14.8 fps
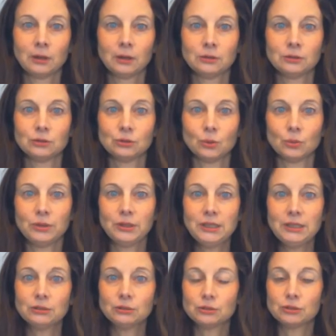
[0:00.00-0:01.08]
So
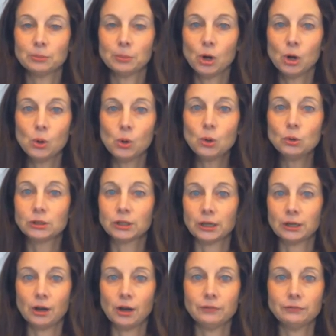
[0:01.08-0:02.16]
these are some old
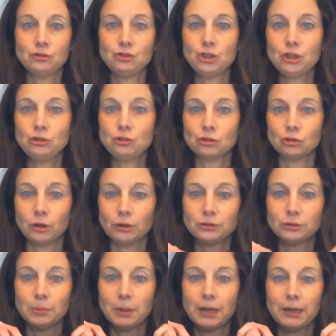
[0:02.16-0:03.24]
cutoff jean shorts
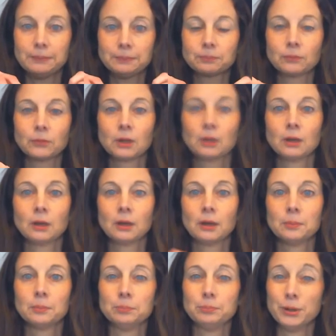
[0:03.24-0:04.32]
of mine.
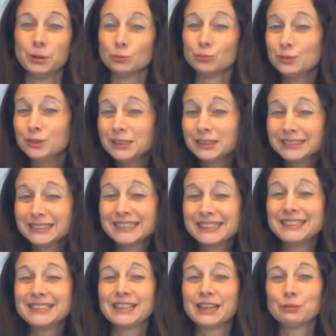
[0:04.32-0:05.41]
But
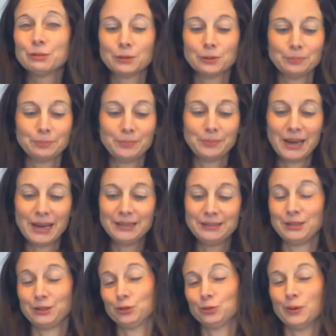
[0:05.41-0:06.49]
really, they were made
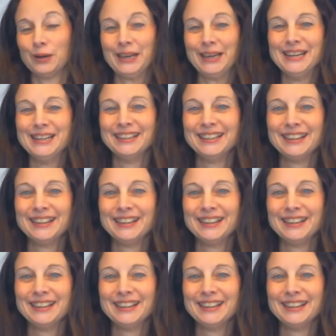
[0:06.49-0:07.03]
this way